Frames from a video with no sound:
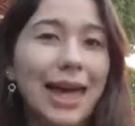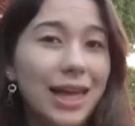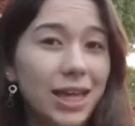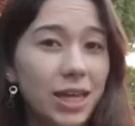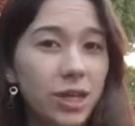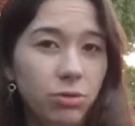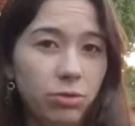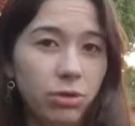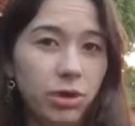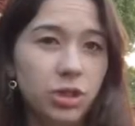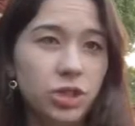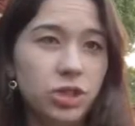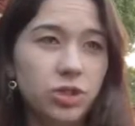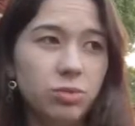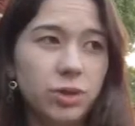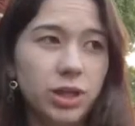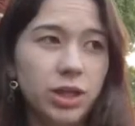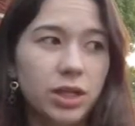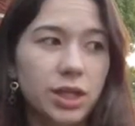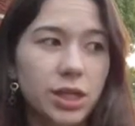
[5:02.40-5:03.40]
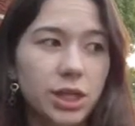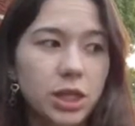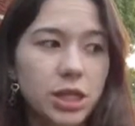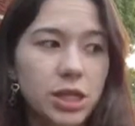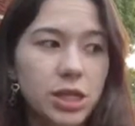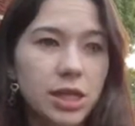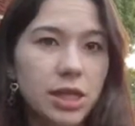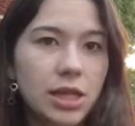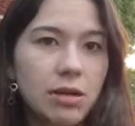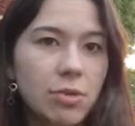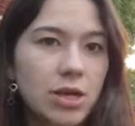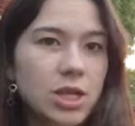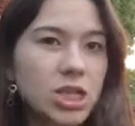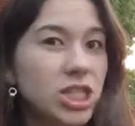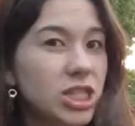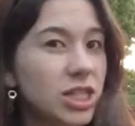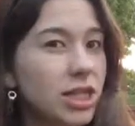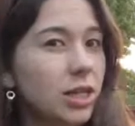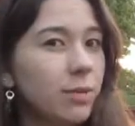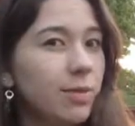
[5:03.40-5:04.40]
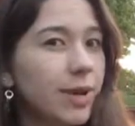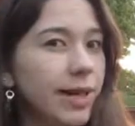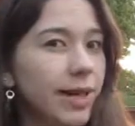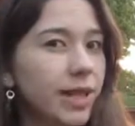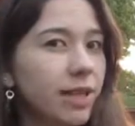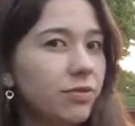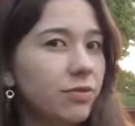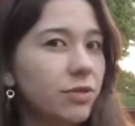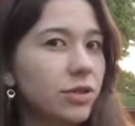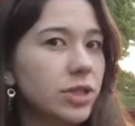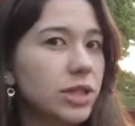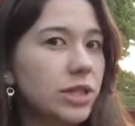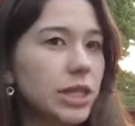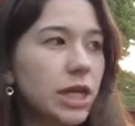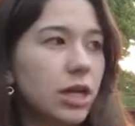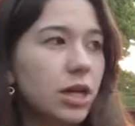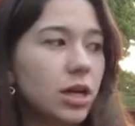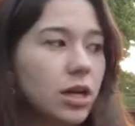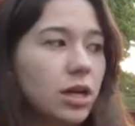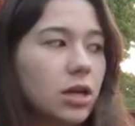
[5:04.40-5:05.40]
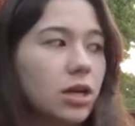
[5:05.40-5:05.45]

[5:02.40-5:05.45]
A crush? Well, let me just think about that for a sec.